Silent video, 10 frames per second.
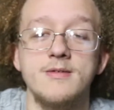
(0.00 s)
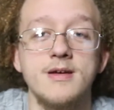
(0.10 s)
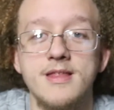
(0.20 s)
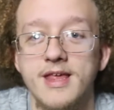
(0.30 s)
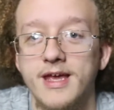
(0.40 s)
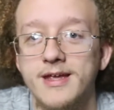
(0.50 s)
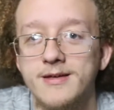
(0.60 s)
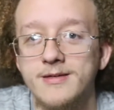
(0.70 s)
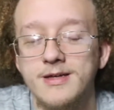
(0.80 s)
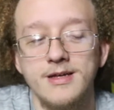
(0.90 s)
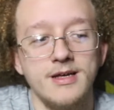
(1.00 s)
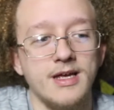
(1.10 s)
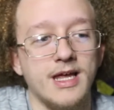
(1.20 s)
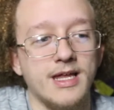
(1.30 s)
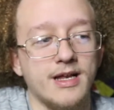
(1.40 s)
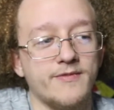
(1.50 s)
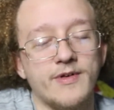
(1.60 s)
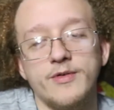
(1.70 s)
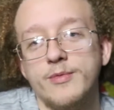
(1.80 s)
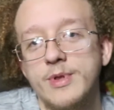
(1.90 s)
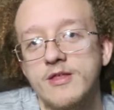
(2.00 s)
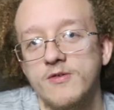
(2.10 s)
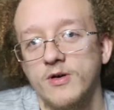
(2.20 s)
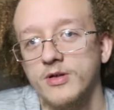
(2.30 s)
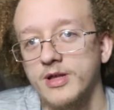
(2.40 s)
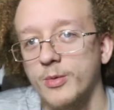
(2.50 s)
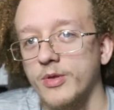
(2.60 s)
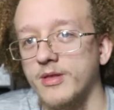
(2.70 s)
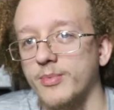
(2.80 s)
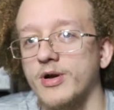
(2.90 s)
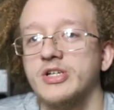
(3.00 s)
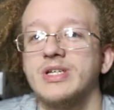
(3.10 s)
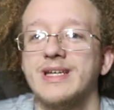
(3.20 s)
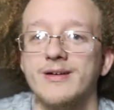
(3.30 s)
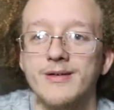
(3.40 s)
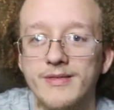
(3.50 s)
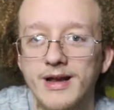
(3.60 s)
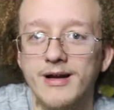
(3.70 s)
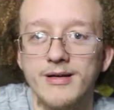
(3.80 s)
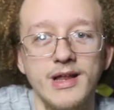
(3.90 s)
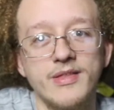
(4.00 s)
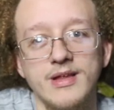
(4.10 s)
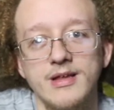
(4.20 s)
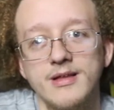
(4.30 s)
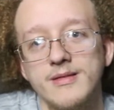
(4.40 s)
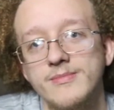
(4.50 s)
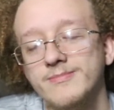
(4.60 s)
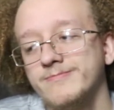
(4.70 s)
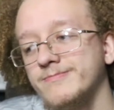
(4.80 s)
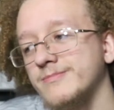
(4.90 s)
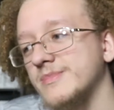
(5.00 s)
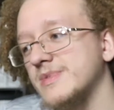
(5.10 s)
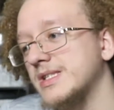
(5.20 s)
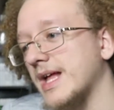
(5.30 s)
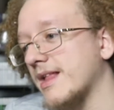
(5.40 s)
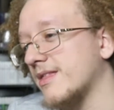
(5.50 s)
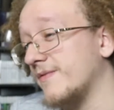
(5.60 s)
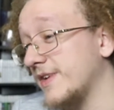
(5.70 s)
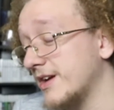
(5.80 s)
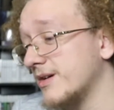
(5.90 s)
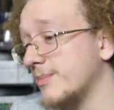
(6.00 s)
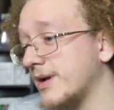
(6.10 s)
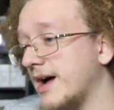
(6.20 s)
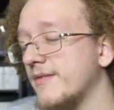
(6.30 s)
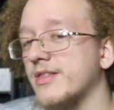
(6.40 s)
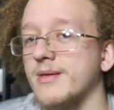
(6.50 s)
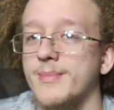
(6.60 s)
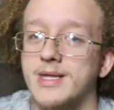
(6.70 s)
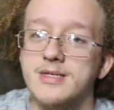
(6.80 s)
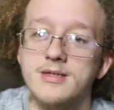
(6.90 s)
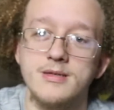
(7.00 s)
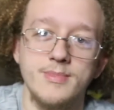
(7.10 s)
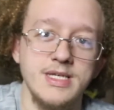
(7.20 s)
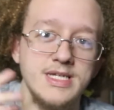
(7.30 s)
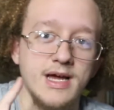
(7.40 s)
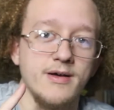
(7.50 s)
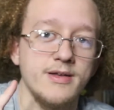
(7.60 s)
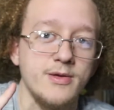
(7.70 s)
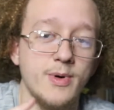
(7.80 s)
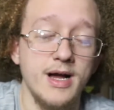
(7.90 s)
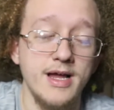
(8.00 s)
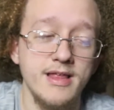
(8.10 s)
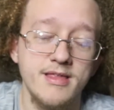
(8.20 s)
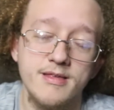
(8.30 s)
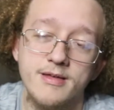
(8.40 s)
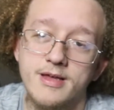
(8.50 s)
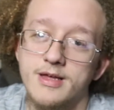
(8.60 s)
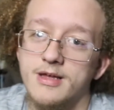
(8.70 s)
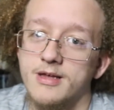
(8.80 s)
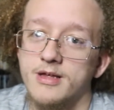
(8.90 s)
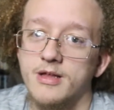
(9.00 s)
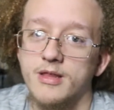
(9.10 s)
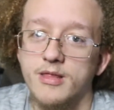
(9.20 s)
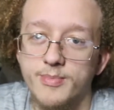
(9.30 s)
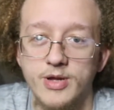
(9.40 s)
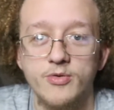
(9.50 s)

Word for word: you could say, and I've definitely been struggling with depression here or there. Nothing that severe, but obviously mentality wise it's been